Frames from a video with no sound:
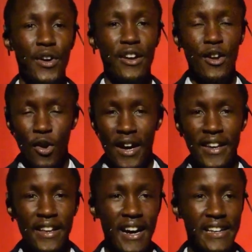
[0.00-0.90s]

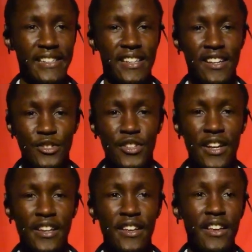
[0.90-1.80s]
locally and
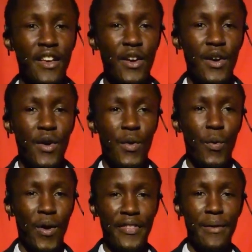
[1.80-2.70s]
internationally,
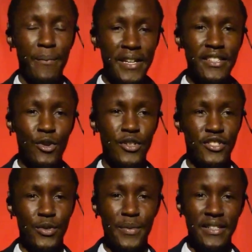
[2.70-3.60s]
were the major
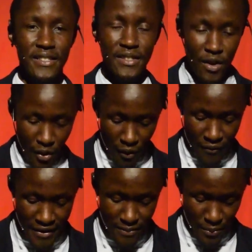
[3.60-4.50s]
consumers of
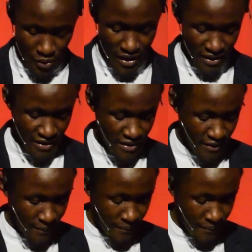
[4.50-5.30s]
these products.